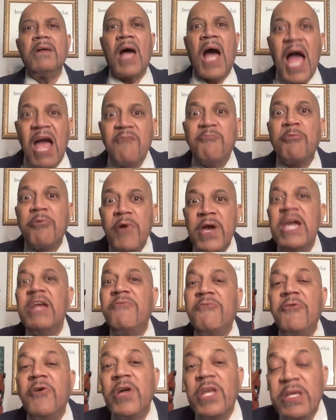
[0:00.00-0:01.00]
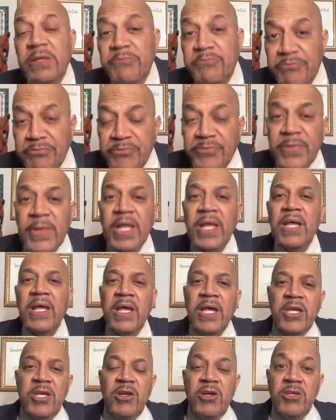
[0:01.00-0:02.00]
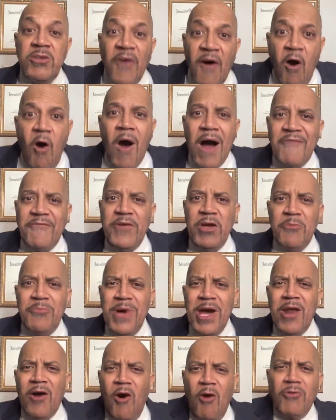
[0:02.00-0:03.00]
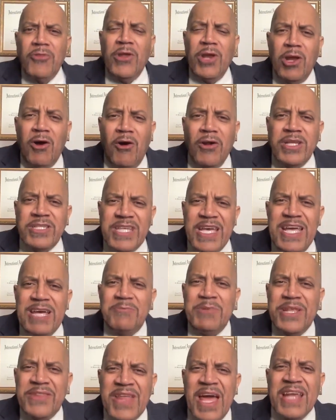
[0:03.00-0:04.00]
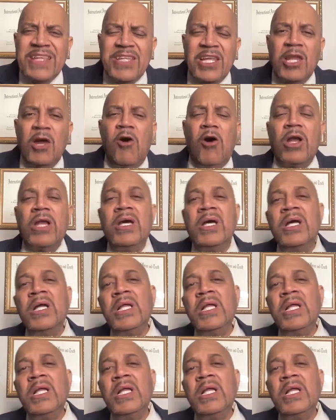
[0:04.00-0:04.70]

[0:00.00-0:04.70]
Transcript: I prayed for you. You know, you, oh, I feel better. Oh, the Lord has healed me. Thank the Lord.